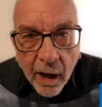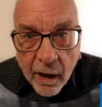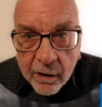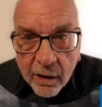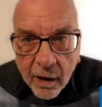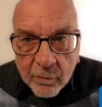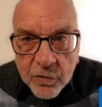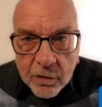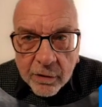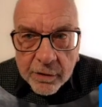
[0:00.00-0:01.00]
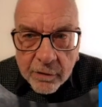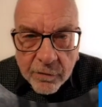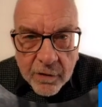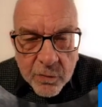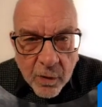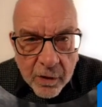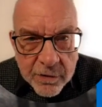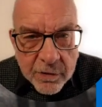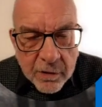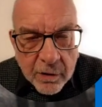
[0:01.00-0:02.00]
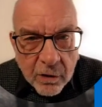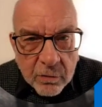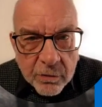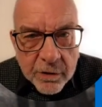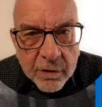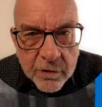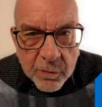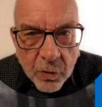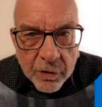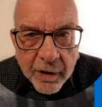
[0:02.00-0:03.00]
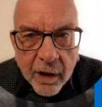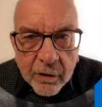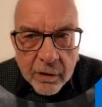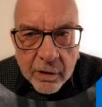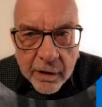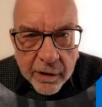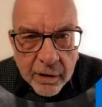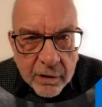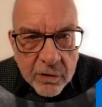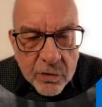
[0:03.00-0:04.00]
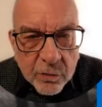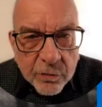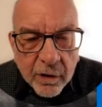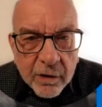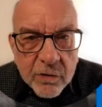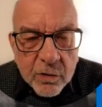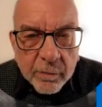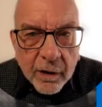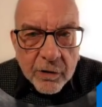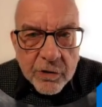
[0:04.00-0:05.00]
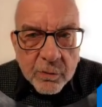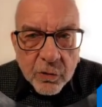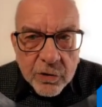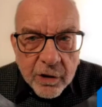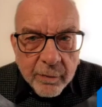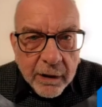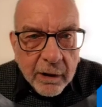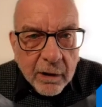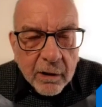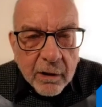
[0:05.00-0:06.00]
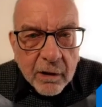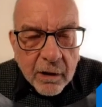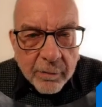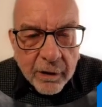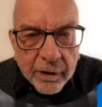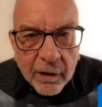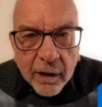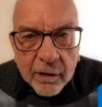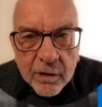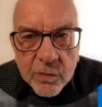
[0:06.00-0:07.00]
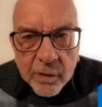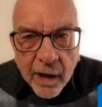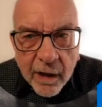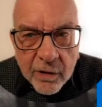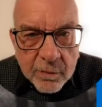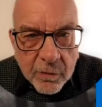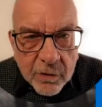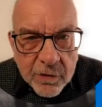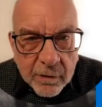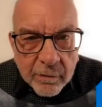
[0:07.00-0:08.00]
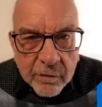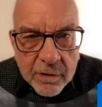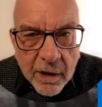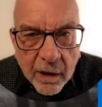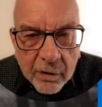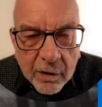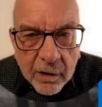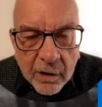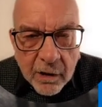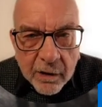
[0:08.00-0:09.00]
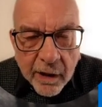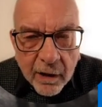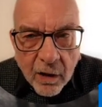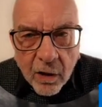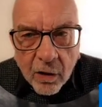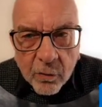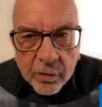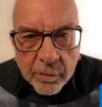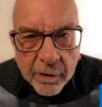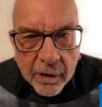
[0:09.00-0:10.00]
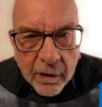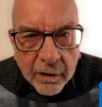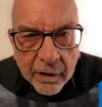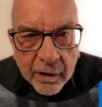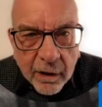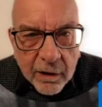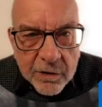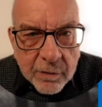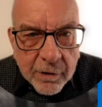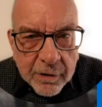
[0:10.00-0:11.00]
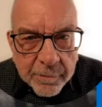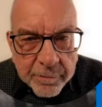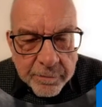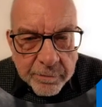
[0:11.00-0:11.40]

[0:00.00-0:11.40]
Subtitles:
And I'm sure that if this was an old small town in the Netherlands or France or Belgium or Germany, a building like this would house the museum of the town, and that clock would be a leading exhibit.